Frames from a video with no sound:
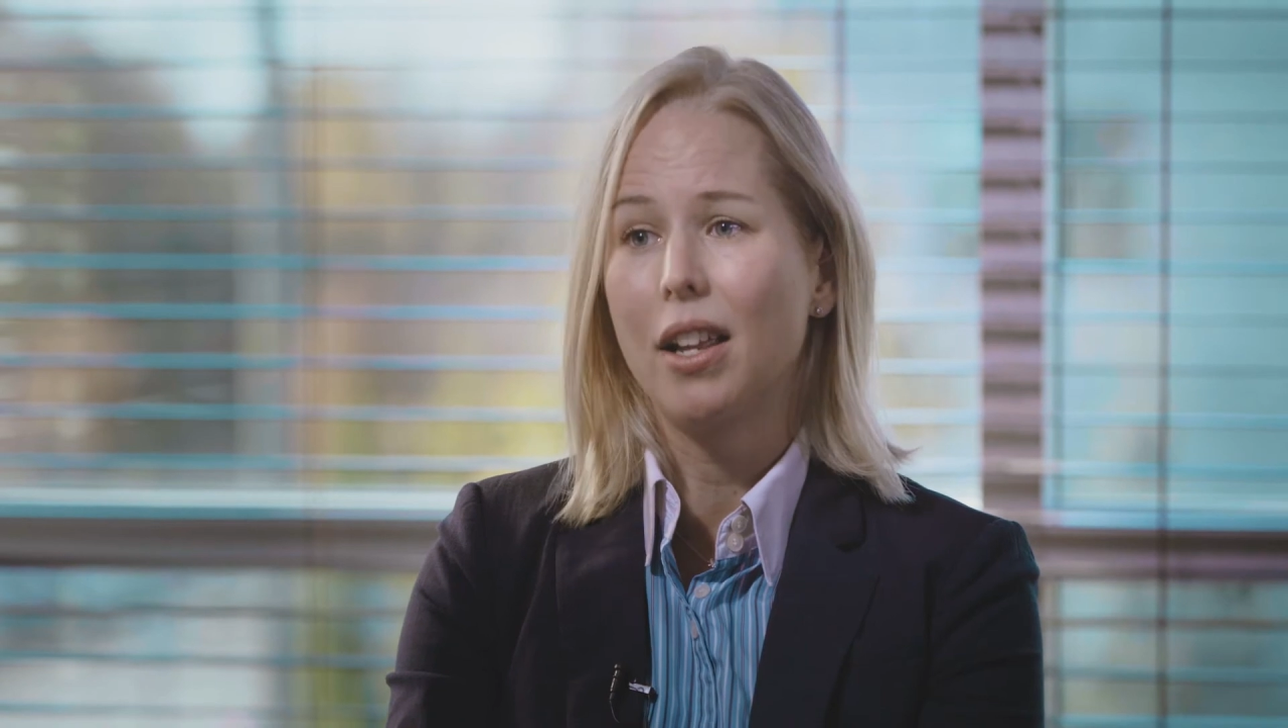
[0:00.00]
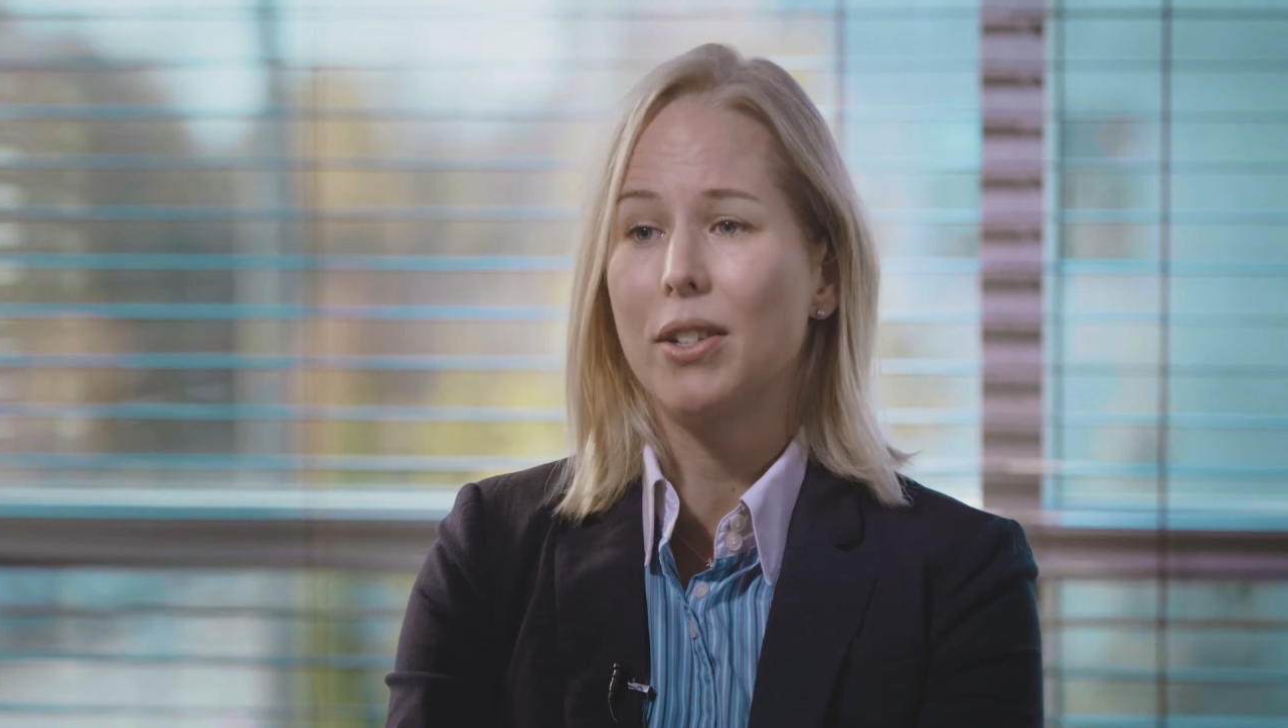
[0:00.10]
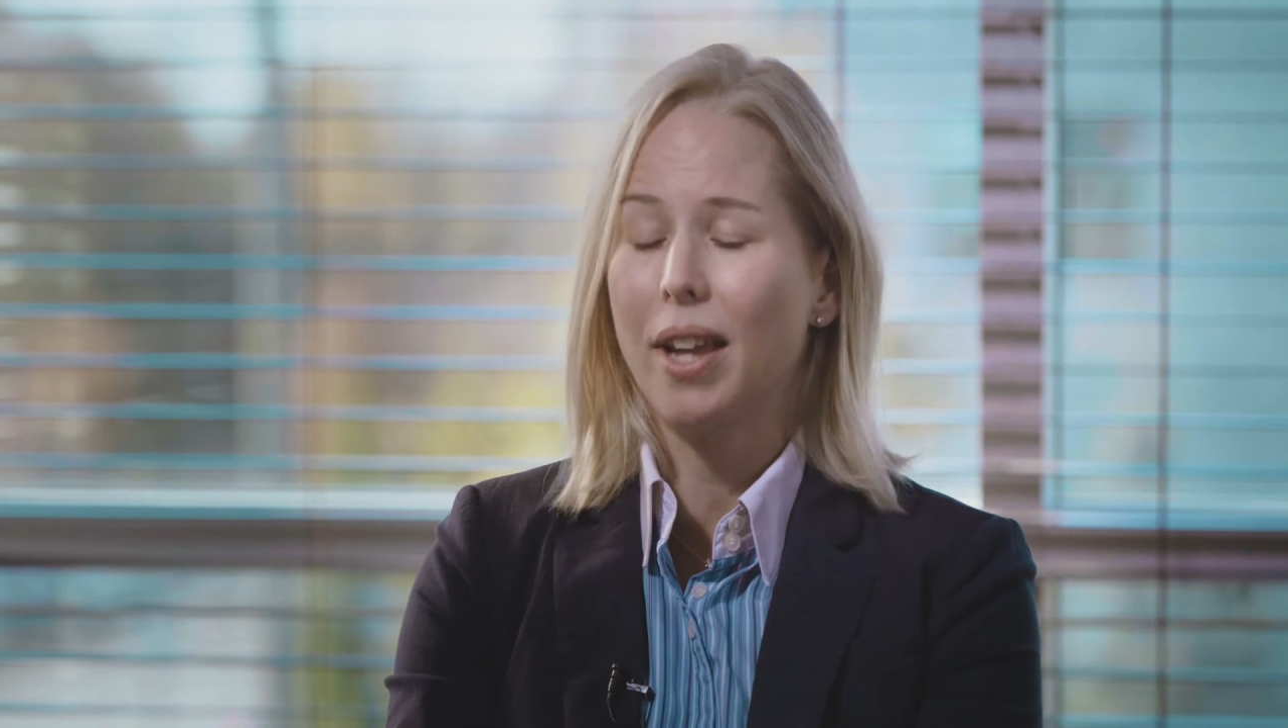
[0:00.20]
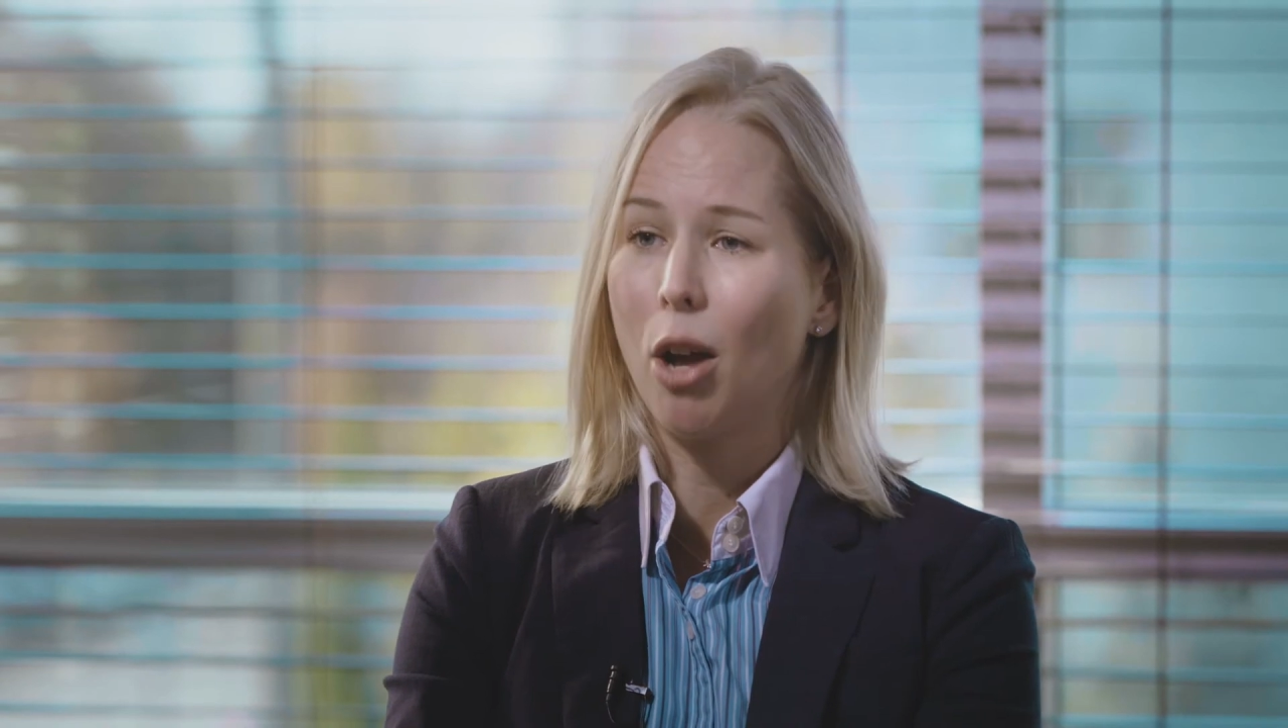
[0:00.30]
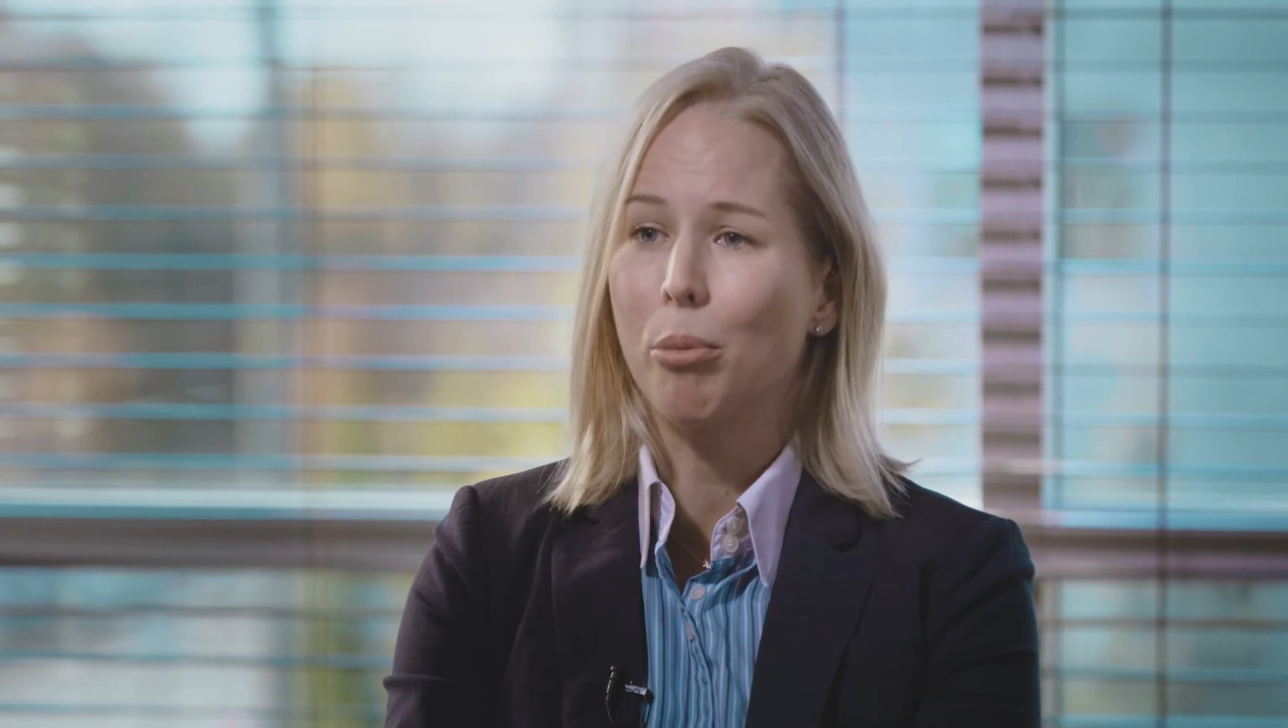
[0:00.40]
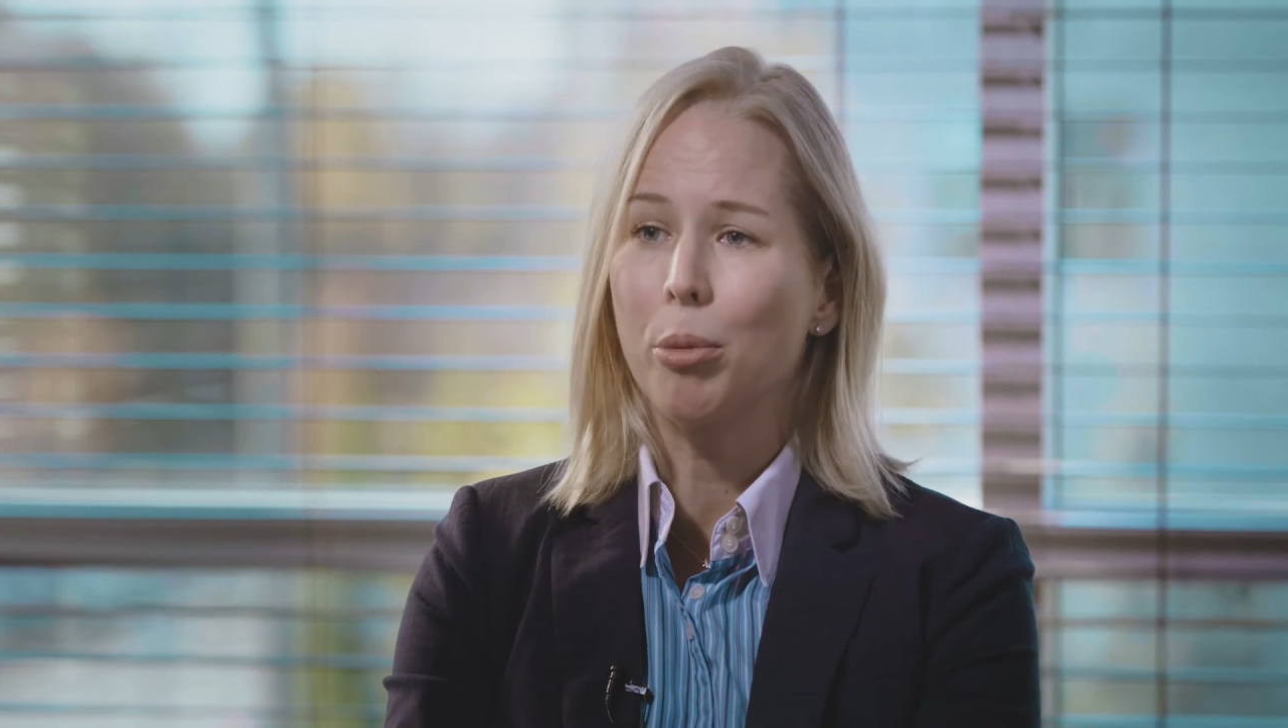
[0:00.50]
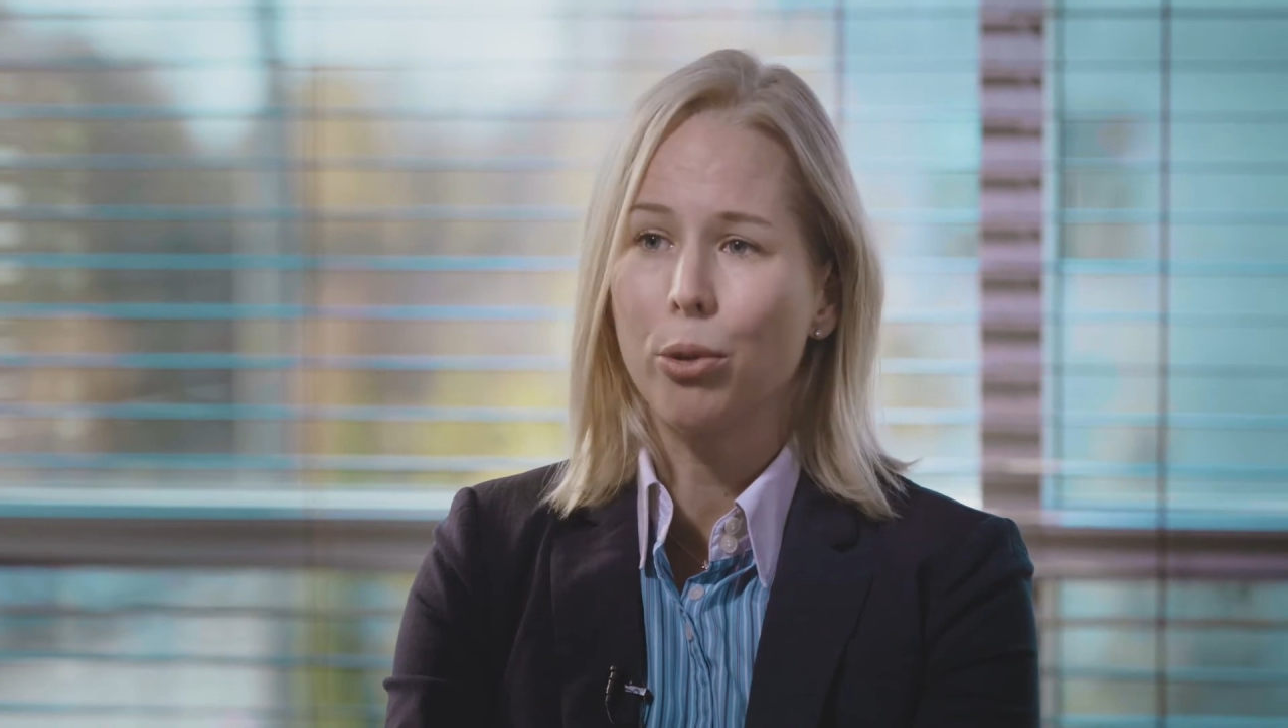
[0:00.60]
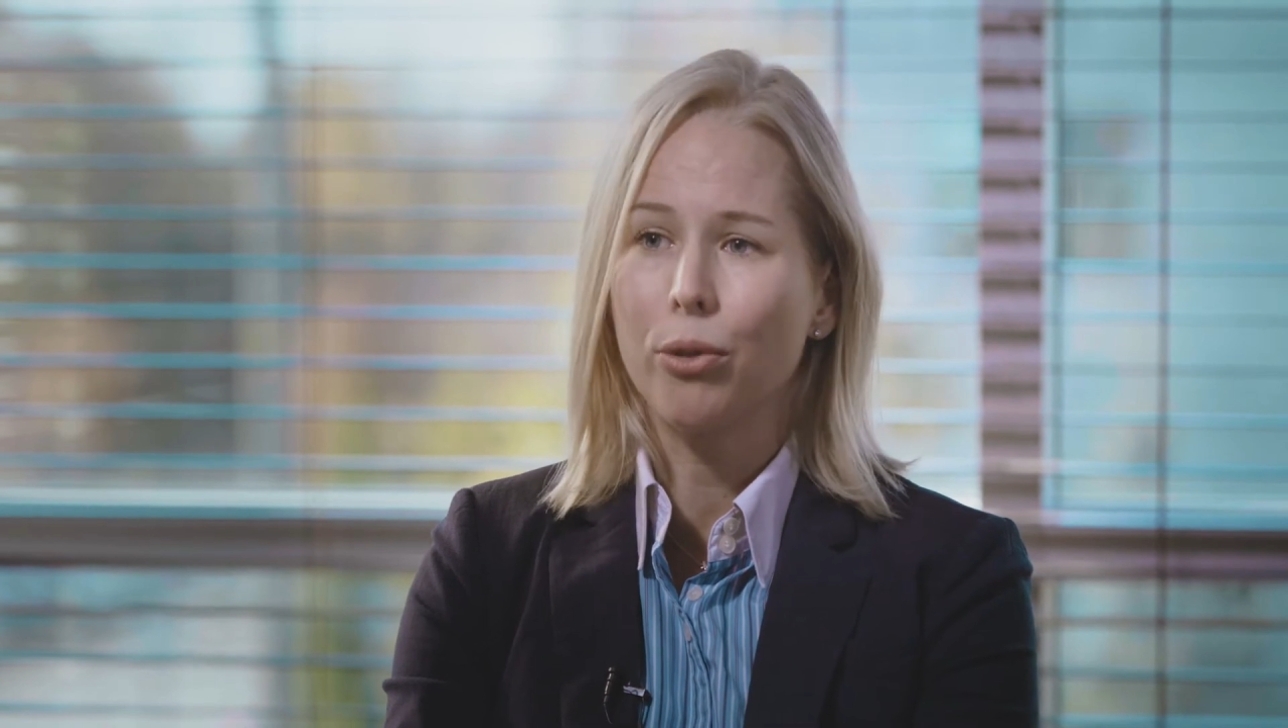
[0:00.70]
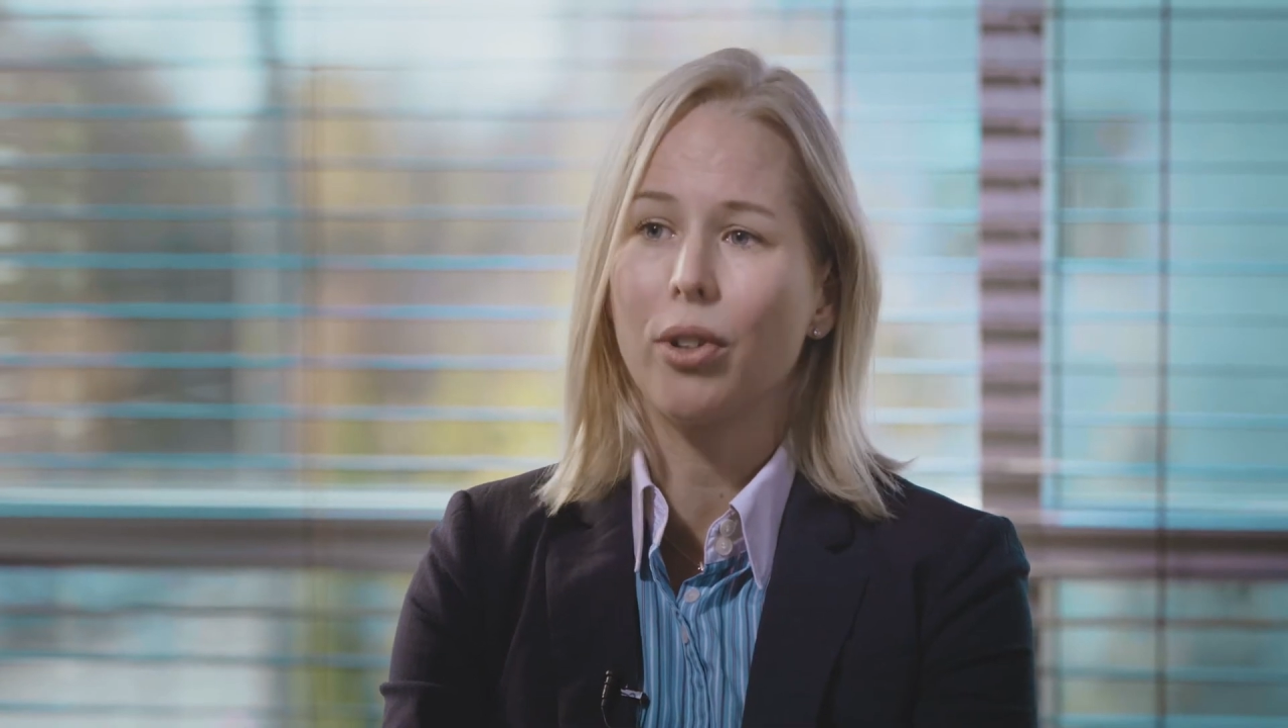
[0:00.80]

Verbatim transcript: to help improve